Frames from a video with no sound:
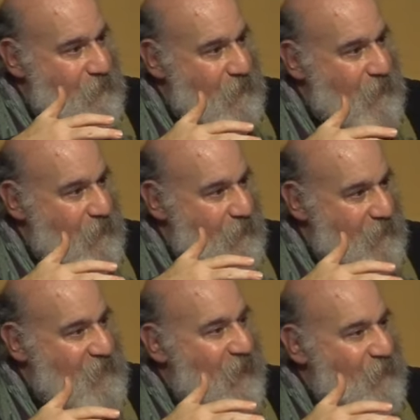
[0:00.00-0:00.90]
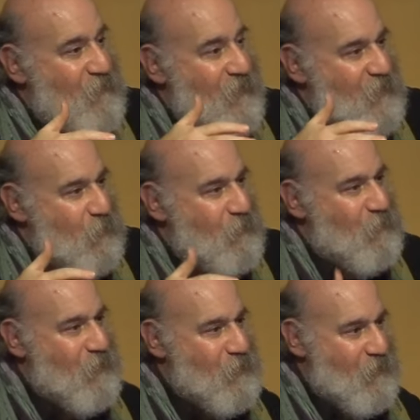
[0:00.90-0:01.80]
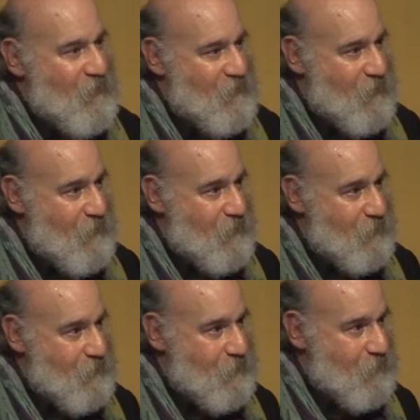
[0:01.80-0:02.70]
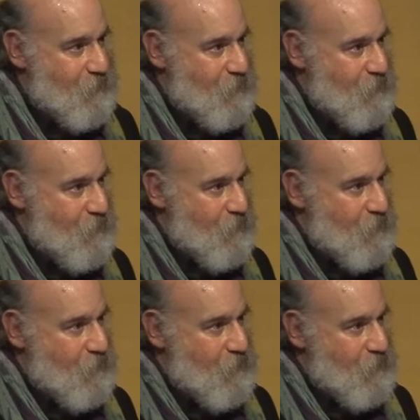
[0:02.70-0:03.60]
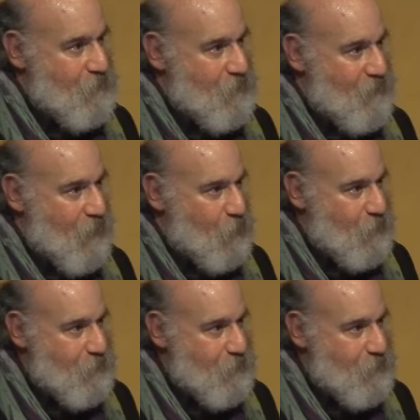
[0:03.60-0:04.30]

the set of things that we've traditionally studied. Thank you. help?